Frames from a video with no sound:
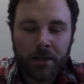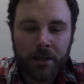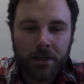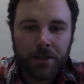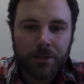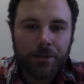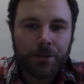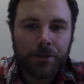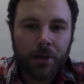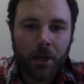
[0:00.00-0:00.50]

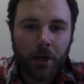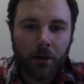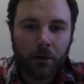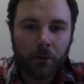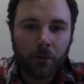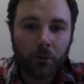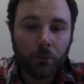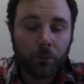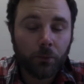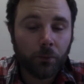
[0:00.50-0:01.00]

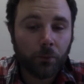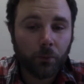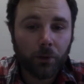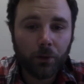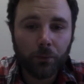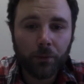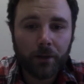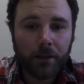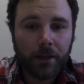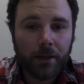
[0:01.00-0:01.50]
So we're
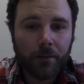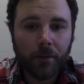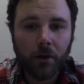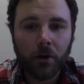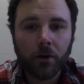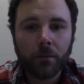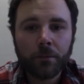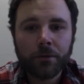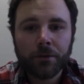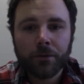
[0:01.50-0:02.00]
really in the
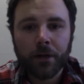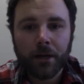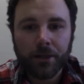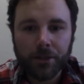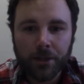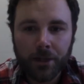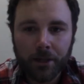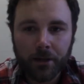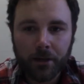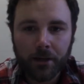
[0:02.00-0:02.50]
home stretch
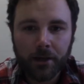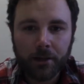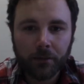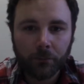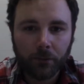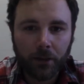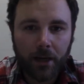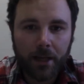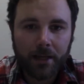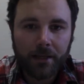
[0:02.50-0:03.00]
here, and
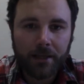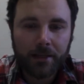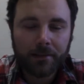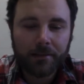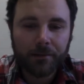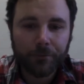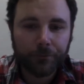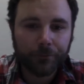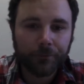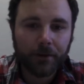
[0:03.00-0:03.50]
we're headed
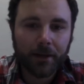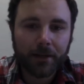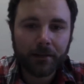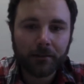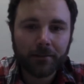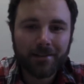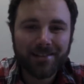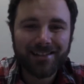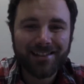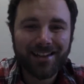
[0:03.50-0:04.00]
into the
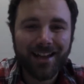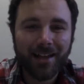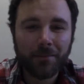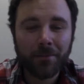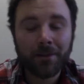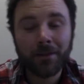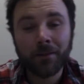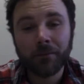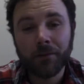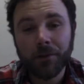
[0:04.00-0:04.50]
final
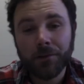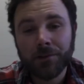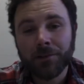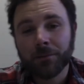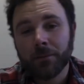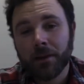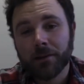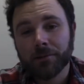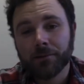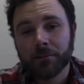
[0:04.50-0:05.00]
assignment of the
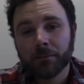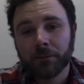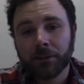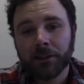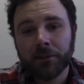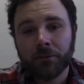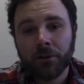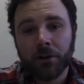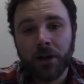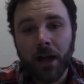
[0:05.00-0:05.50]
semester,
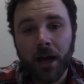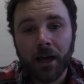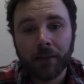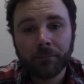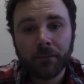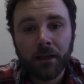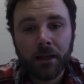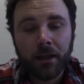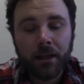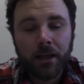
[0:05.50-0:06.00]
believe it or
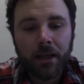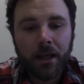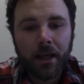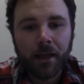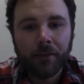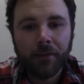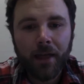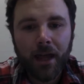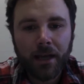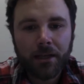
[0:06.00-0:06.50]
not,
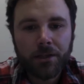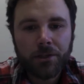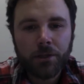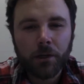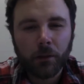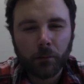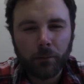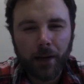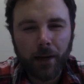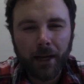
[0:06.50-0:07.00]
and that is
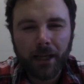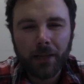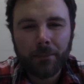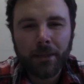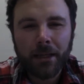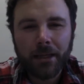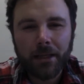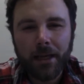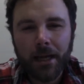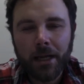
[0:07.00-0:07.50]
your
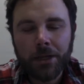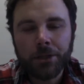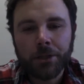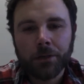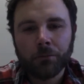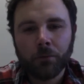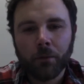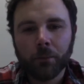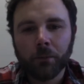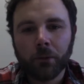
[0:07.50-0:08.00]

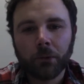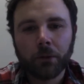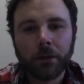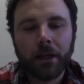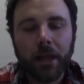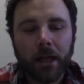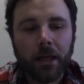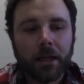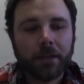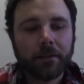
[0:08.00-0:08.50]
recommendation report.
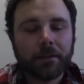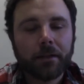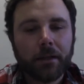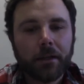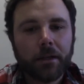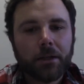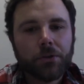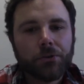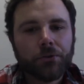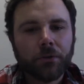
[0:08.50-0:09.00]
And
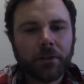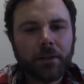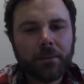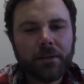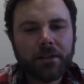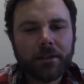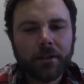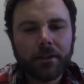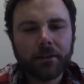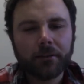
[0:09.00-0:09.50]
so let me
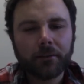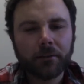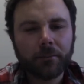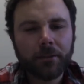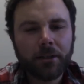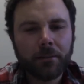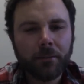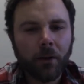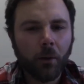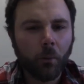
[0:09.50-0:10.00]
tell you a little
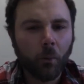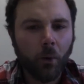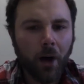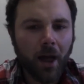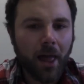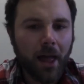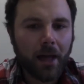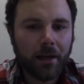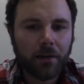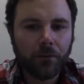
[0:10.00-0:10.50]
bit about
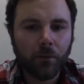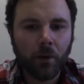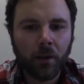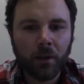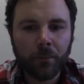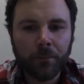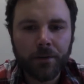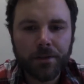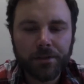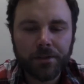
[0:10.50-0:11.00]
why I
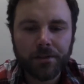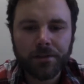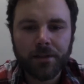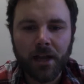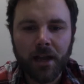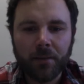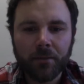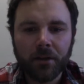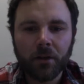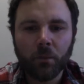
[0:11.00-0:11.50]
developed this
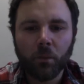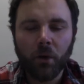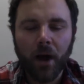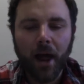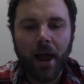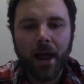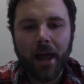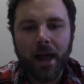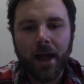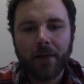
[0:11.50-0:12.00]
assignment and
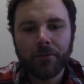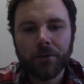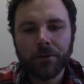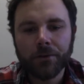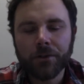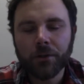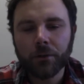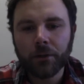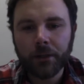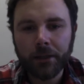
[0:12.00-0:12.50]
why I have you
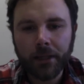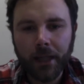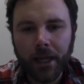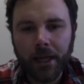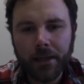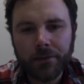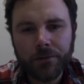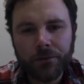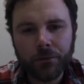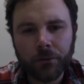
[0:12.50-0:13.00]
do it
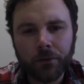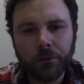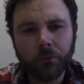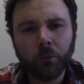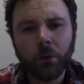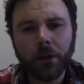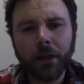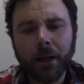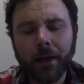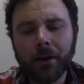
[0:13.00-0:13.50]
and sort of
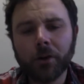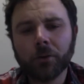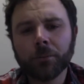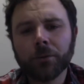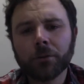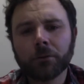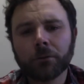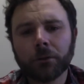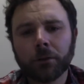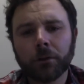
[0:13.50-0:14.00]
what I hope
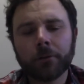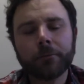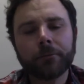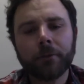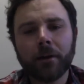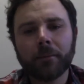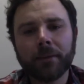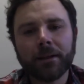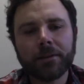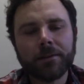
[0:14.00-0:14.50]
you learn
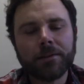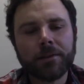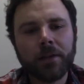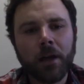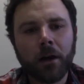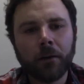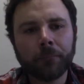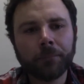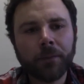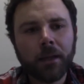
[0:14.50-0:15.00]
from it.
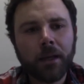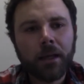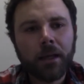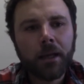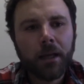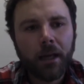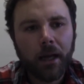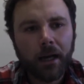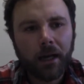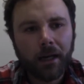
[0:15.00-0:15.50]
So
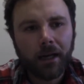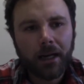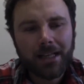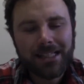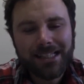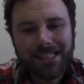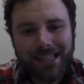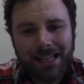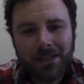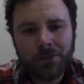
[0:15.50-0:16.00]

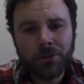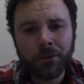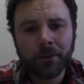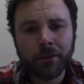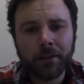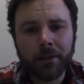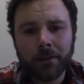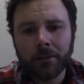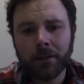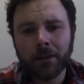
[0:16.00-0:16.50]

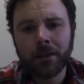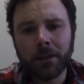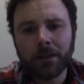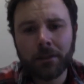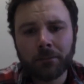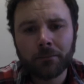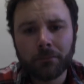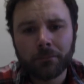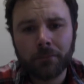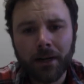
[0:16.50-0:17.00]
essentially,
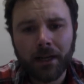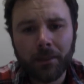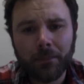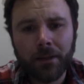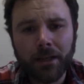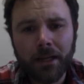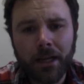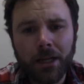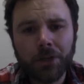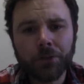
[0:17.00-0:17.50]
the
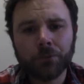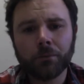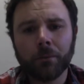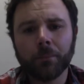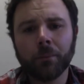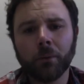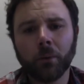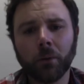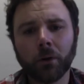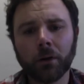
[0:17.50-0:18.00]
recommendation
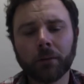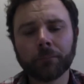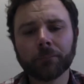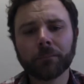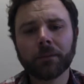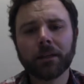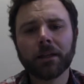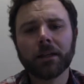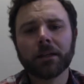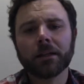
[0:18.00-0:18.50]
report
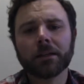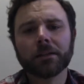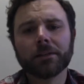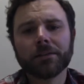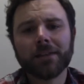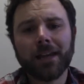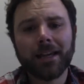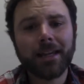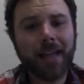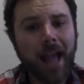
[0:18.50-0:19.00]

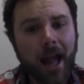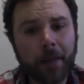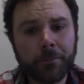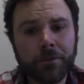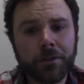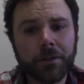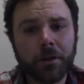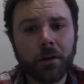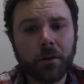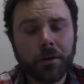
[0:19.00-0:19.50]
is a
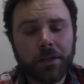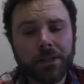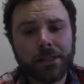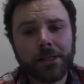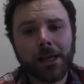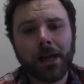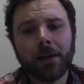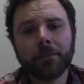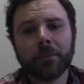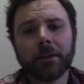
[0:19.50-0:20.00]
capstone
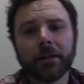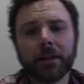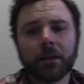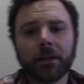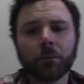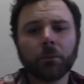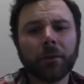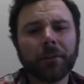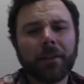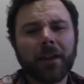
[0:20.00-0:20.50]
assignment,
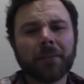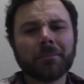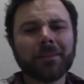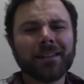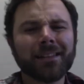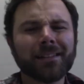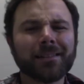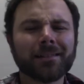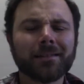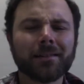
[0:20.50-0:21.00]
and what that
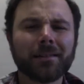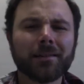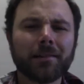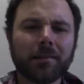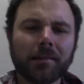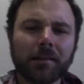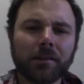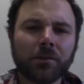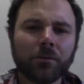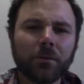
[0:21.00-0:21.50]
means
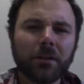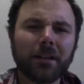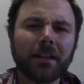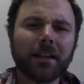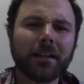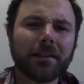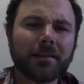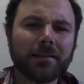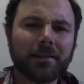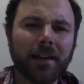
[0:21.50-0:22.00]
is it's really
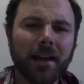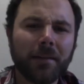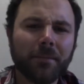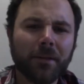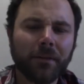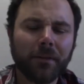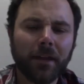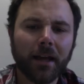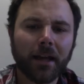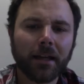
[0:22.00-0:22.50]
an
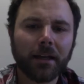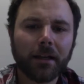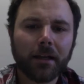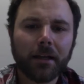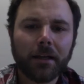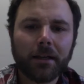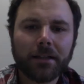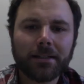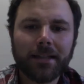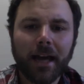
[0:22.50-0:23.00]
assignment that
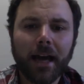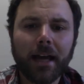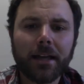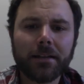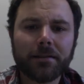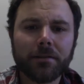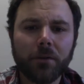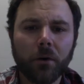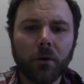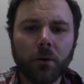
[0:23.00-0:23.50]

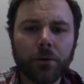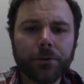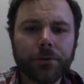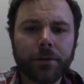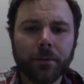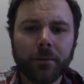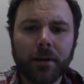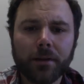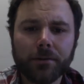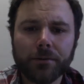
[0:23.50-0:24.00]
ties the whole
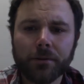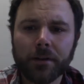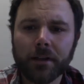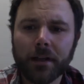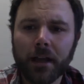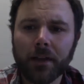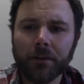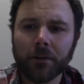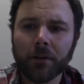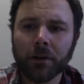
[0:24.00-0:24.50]
semester
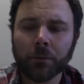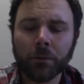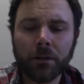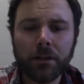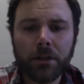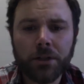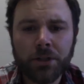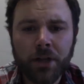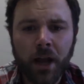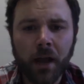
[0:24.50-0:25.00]
together and
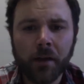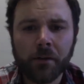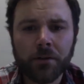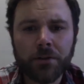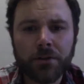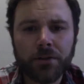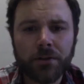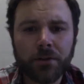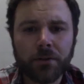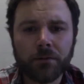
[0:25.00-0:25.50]
really
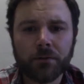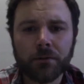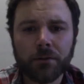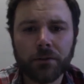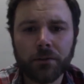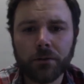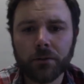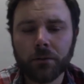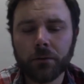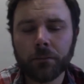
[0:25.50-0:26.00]
challenges you to
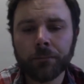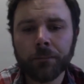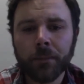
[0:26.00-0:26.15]
do